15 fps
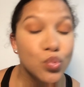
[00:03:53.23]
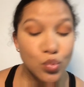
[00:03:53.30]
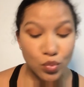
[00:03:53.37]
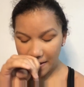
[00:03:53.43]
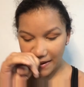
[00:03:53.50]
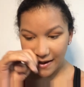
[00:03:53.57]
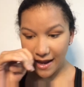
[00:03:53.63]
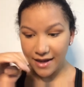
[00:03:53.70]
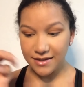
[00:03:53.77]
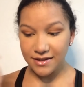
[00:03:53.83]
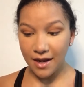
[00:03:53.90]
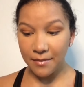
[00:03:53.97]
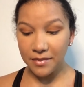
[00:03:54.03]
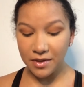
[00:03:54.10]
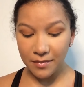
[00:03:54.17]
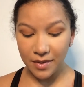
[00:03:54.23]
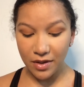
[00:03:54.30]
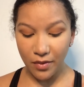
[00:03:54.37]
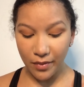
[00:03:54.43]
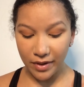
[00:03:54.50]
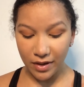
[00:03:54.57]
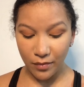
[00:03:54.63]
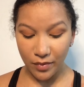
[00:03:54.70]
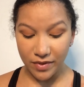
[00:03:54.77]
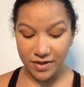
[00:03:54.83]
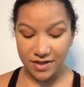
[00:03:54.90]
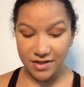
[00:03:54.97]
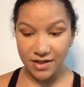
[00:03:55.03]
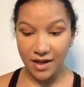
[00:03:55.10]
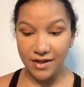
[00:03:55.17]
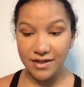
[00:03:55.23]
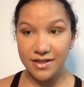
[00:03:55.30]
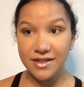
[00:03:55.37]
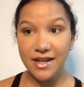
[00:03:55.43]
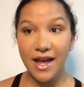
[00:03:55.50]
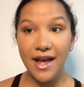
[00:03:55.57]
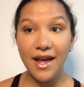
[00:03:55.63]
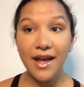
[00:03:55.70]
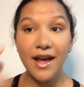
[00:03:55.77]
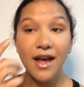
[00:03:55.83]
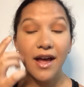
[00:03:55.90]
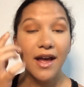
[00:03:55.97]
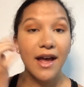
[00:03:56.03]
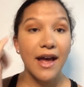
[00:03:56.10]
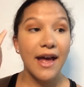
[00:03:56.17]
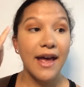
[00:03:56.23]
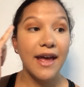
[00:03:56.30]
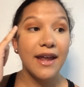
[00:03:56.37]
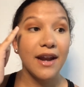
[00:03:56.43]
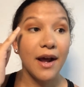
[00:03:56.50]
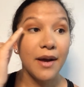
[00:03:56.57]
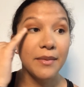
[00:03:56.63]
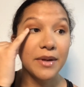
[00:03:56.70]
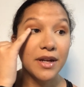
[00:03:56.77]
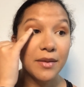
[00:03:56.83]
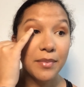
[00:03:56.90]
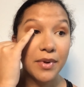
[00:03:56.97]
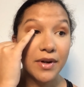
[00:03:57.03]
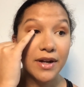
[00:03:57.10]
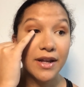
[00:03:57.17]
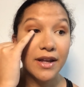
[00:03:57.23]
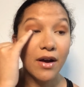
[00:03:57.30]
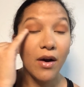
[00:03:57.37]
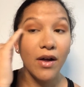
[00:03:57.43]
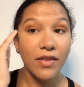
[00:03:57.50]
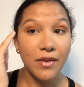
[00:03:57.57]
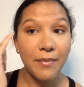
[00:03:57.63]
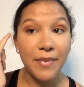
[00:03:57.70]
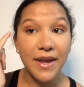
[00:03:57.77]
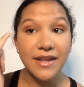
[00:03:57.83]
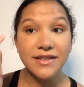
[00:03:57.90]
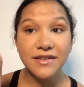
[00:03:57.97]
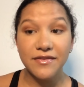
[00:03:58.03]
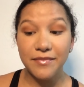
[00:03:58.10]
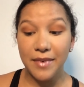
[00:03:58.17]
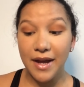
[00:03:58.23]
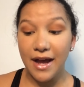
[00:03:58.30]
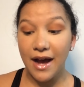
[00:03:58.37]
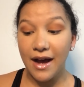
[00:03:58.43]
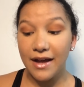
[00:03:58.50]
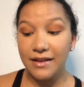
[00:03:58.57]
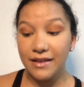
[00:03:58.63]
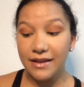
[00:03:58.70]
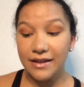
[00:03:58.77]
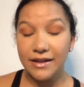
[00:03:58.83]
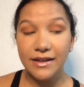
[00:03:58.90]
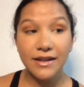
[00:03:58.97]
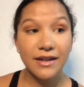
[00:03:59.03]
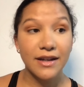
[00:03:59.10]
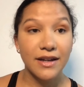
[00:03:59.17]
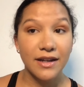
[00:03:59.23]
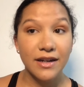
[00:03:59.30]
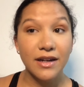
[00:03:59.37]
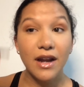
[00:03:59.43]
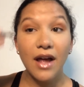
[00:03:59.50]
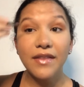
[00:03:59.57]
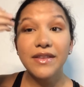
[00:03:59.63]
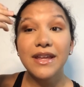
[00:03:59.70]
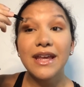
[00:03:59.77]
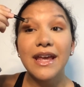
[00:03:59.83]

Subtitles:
Next, I'm going to be going in with Sunset, and I'm going to put it on the base of my eyelid, not the